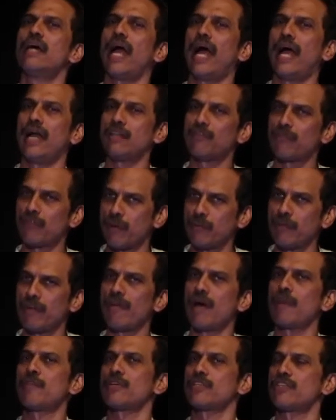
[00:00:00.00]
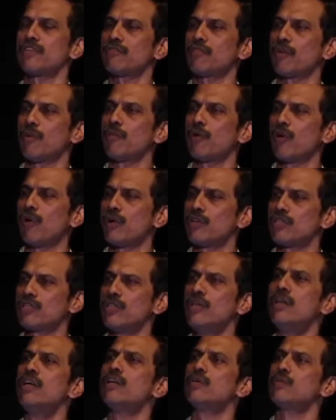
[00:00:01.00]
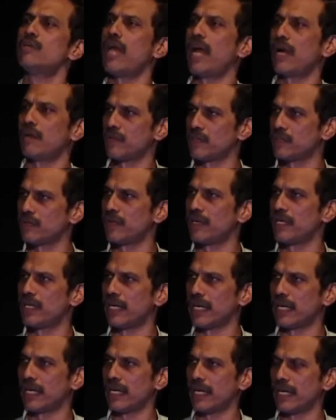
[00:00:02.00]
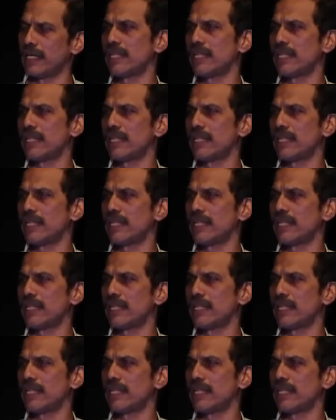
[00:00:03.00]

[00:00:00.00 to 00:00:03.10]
and from evaporation from roads to the atmosphere directly.